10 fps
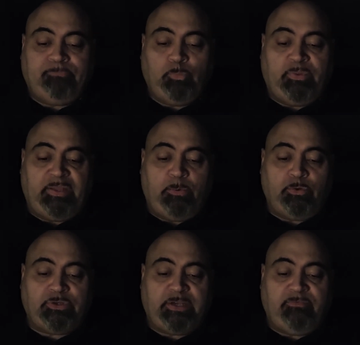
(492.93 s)
When they
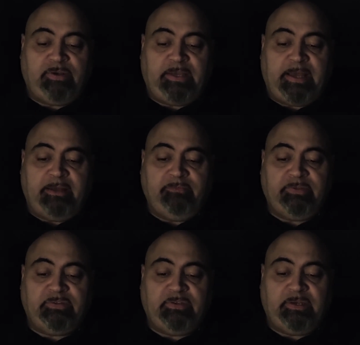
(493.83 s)
were safely out of
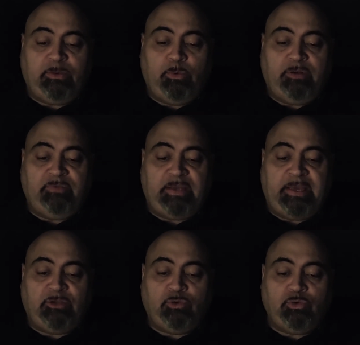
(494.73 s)
the city, one of the
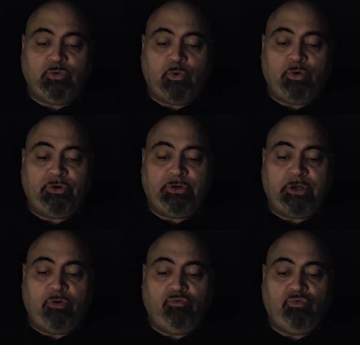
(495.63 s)
angels ordered,
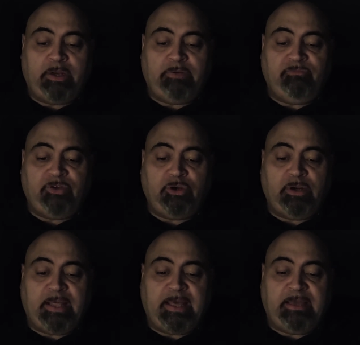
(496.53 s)
Run for
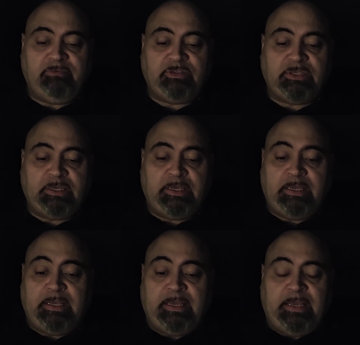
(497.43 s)
your lives,
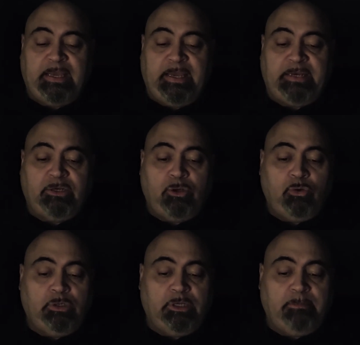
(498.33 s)
and
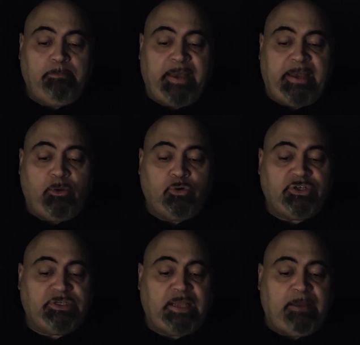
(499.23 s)
don't look back or
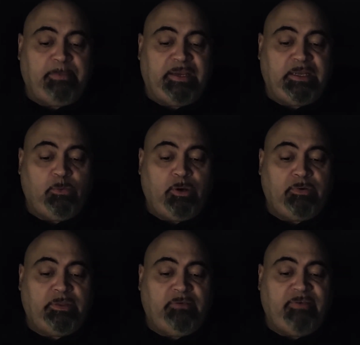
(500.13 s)
stop
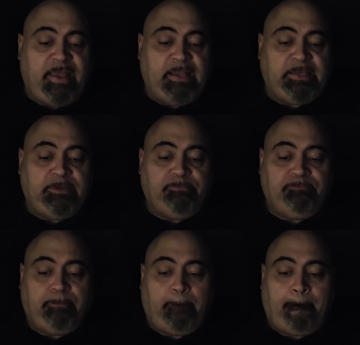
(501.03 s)
anywhere in the valley.
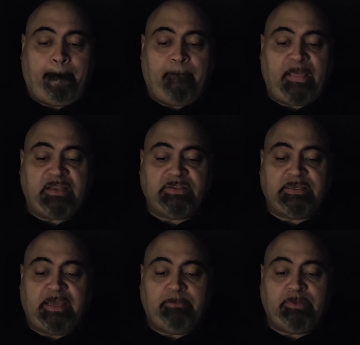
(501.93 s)

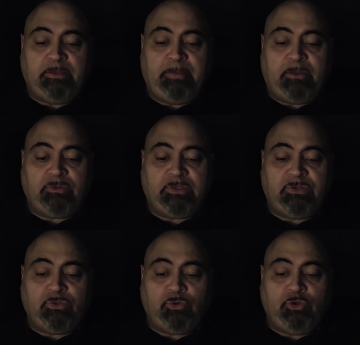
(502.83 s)
Escape to the
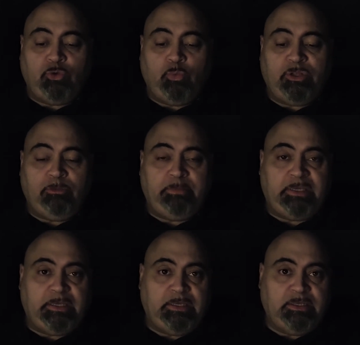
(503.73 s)
mountains, or you will
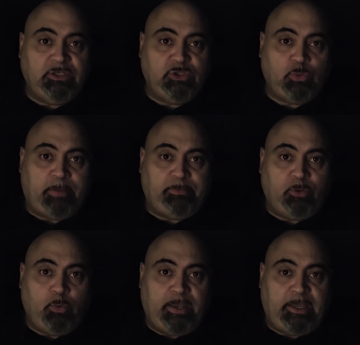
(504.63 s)
be swept
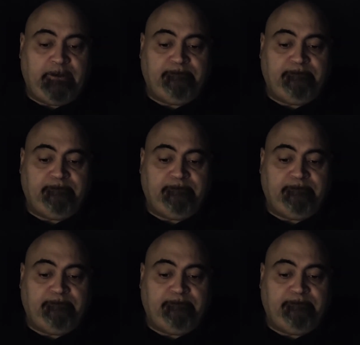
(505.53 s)
away.